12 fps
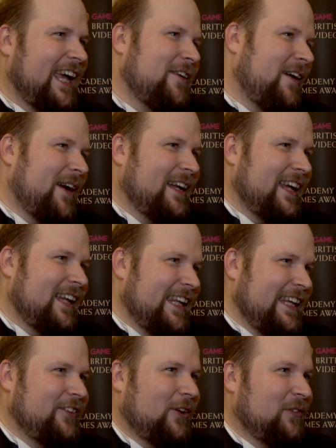I gave away the
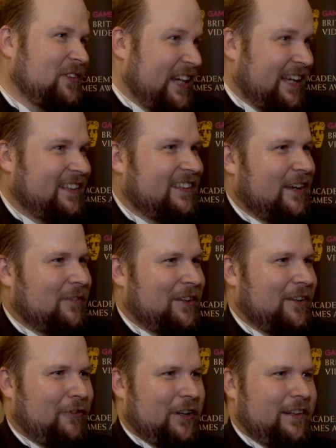lead role to Jens,
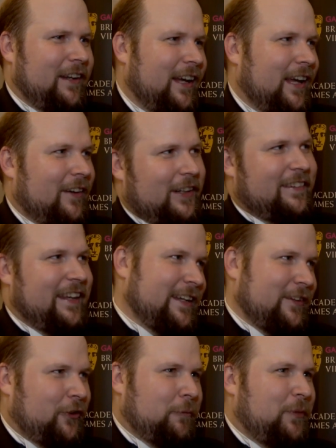I thought I'm going to
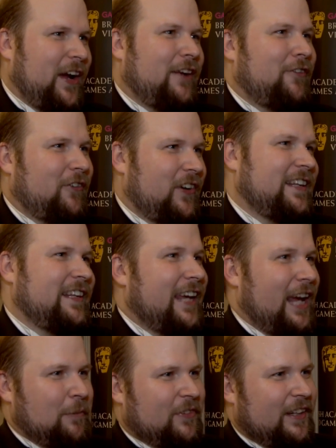take a short break from creating
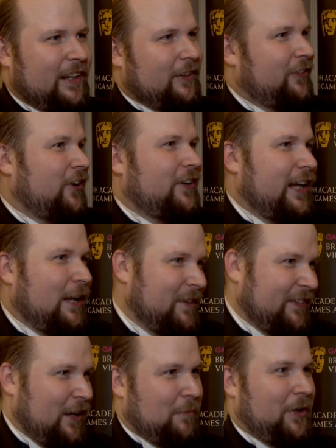games and then I'll start a game
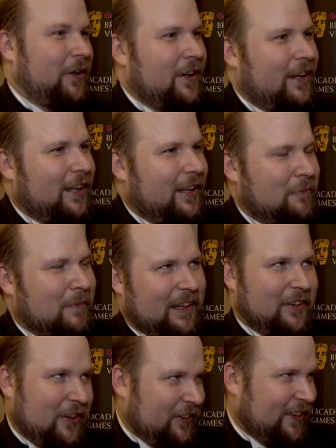this summer. But
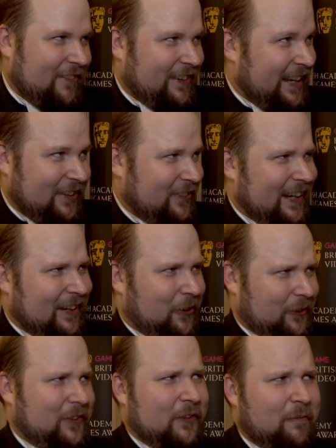it turns out I can't really
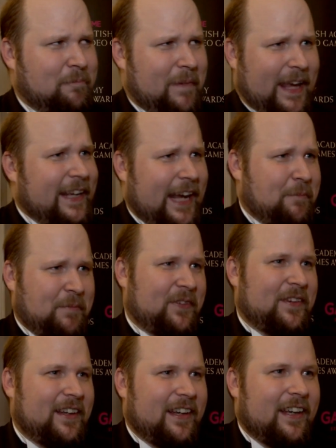not make games.